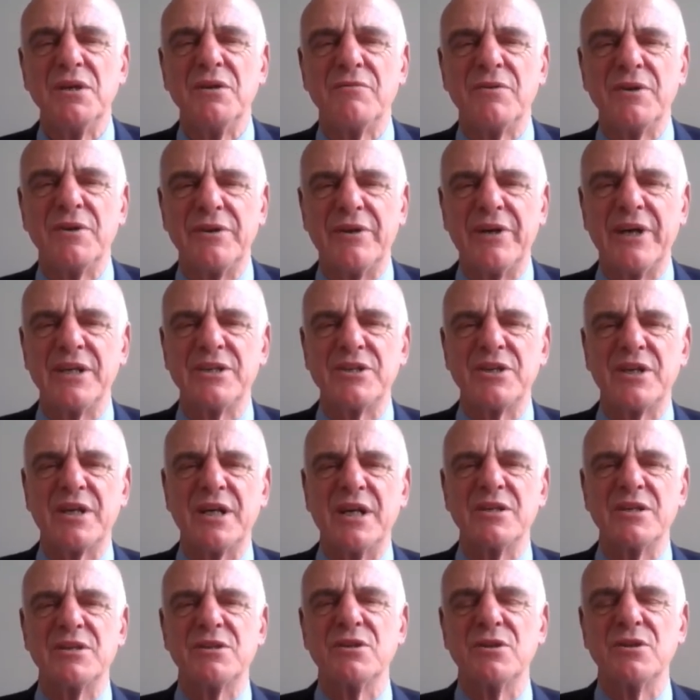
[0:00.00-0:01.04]
for their
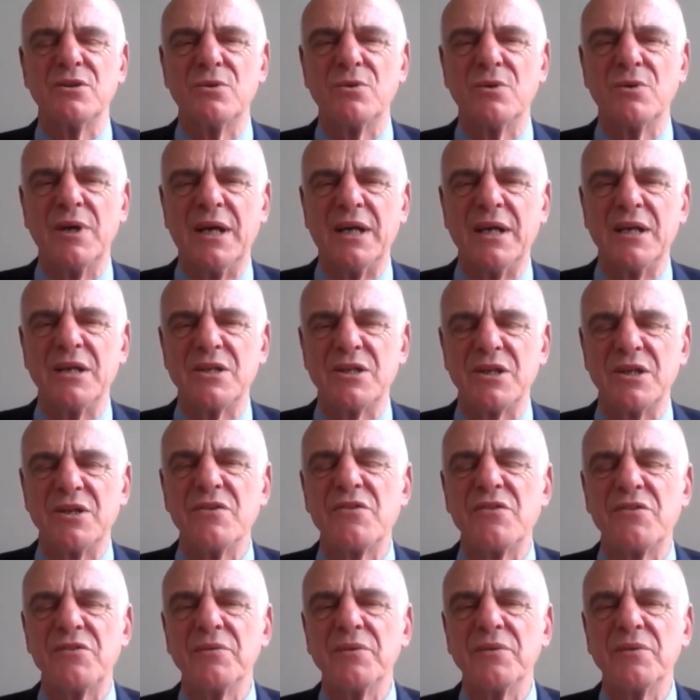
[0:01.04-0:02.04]
education at all ages.